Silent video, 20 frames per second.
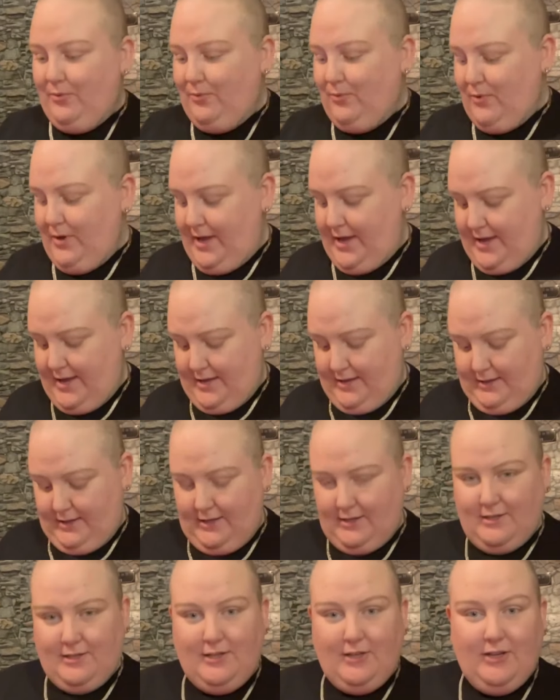Wait,
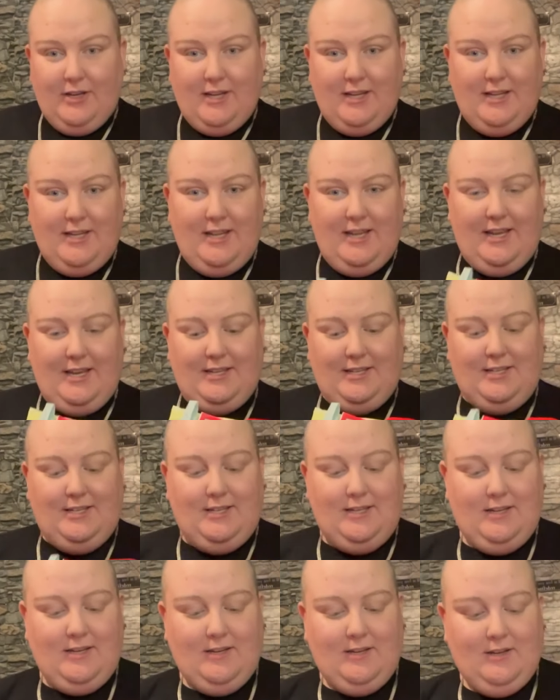let's look at
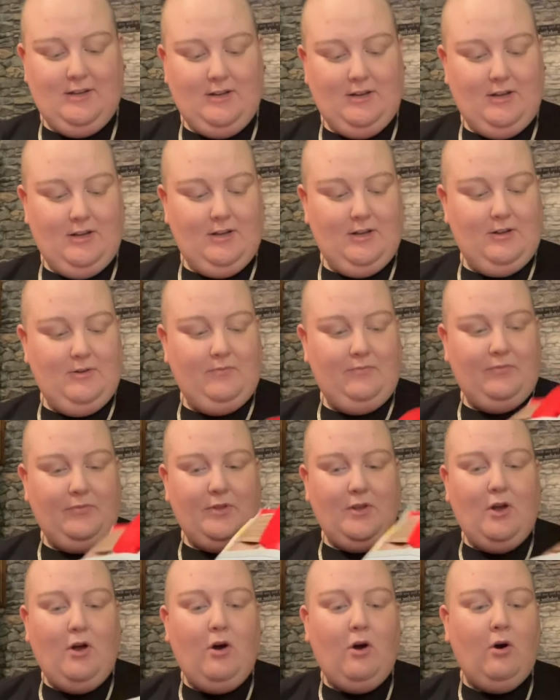this.
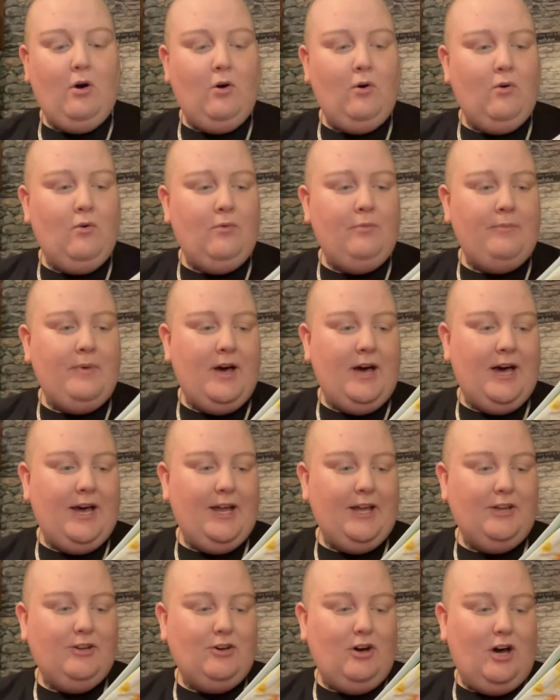Oh
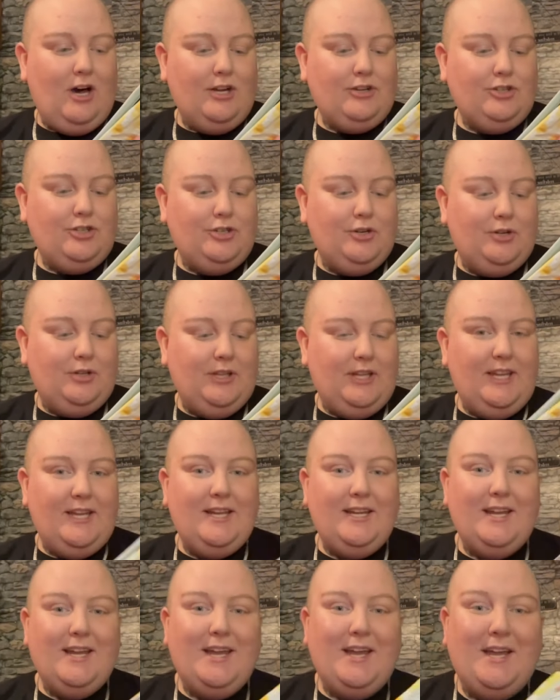my gosh, you'll
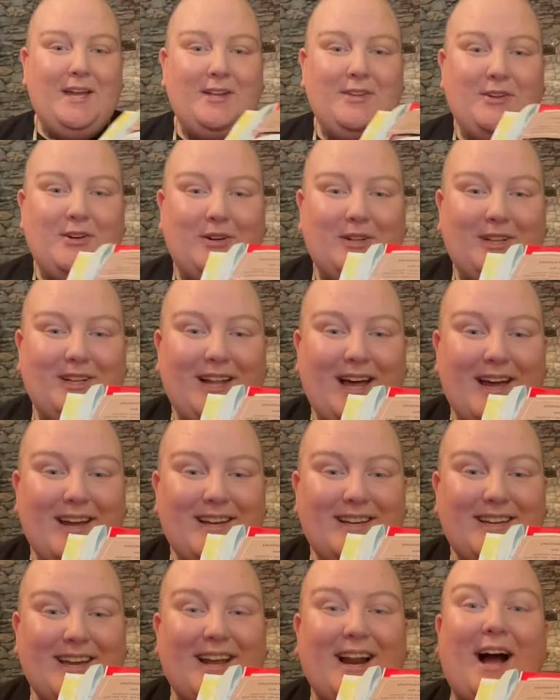eat it and you'll
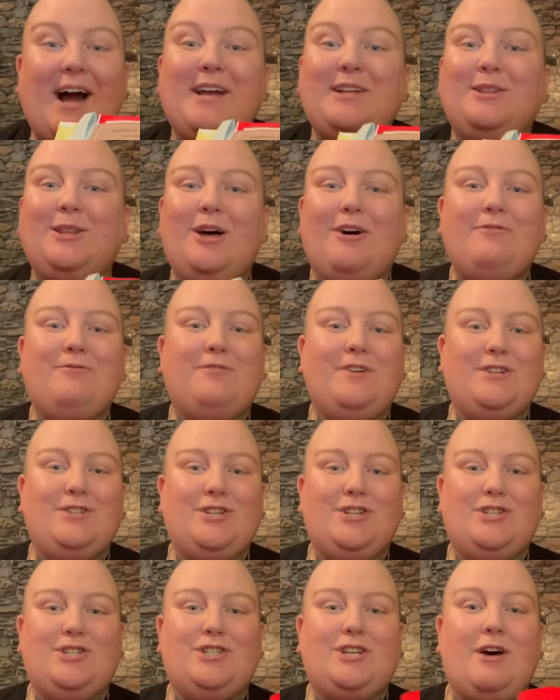like it. I love
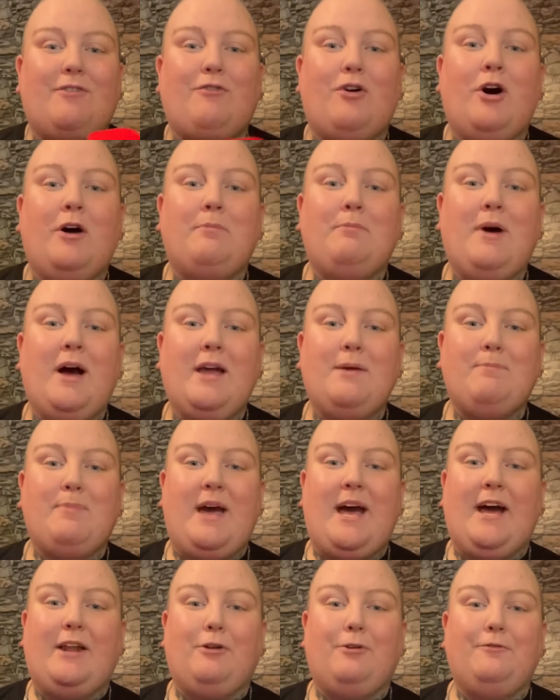vintage stuff. On my
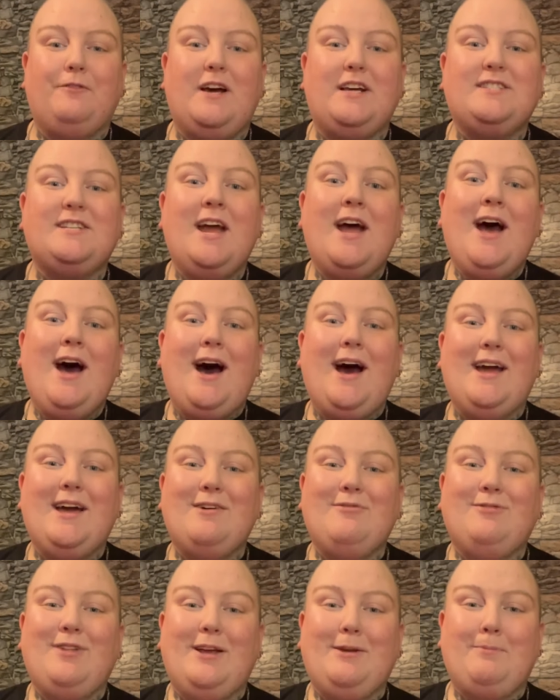battle vest, I
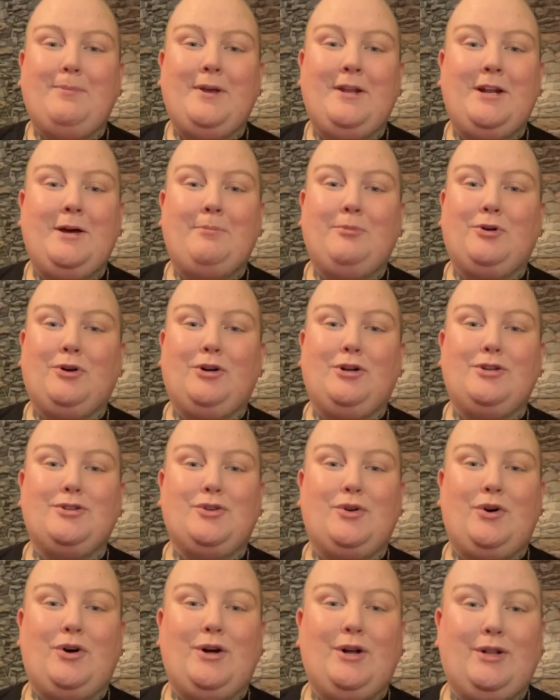have like pinup girls
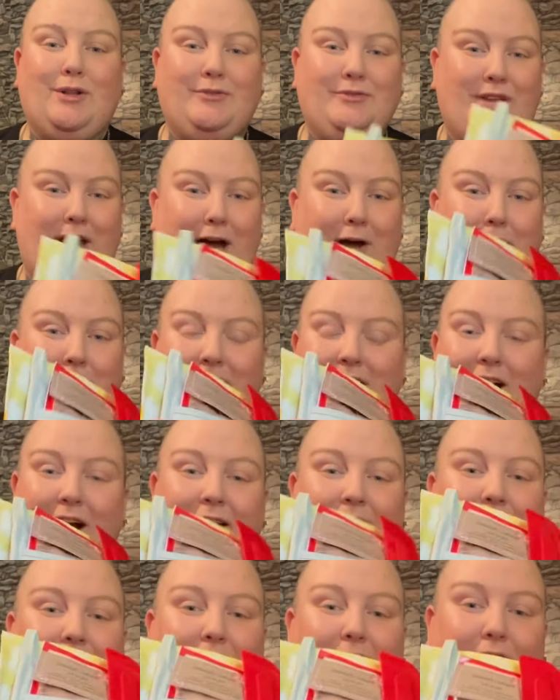all down it.
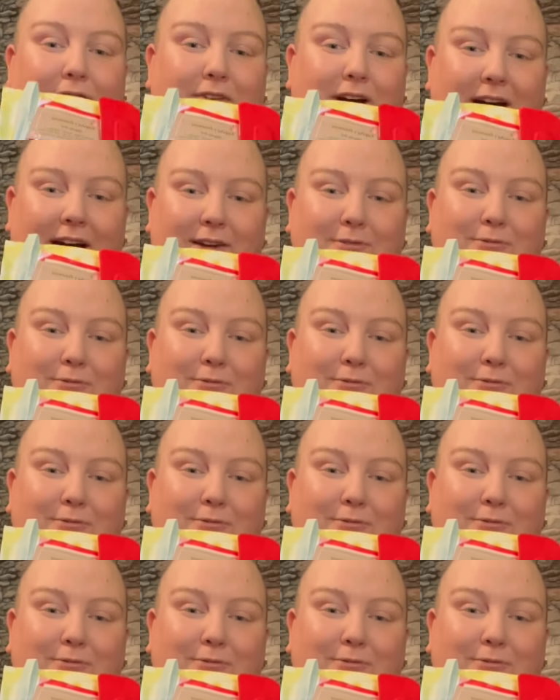I love, hi